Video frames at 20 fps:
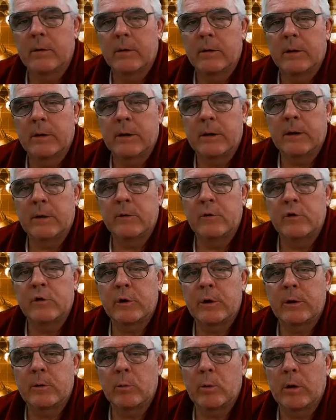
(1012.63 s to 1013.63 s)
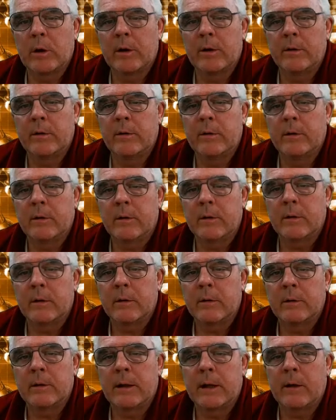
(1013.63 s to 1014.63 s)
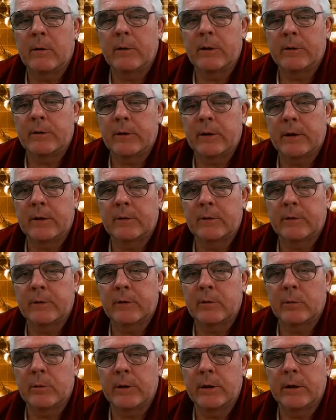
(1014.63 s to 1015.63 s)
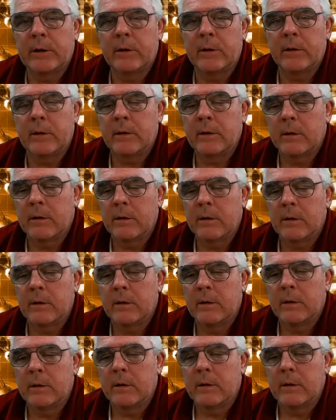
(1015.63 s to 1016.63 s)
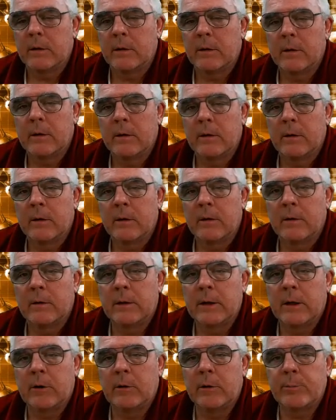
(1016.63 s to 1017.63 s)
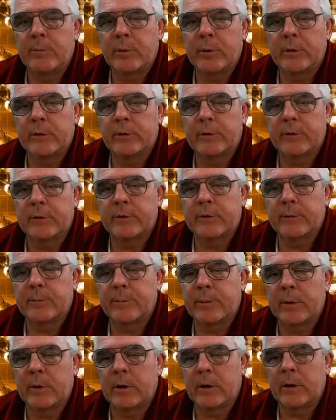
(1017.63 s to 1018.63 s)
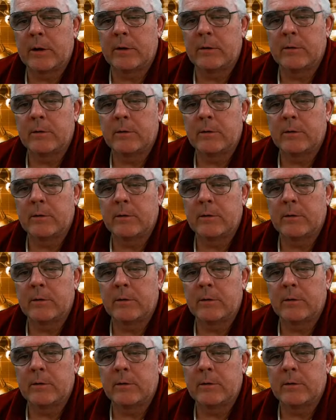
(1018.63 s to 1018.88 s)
King g1. Now he takes the queen. Now he pushes the pawn.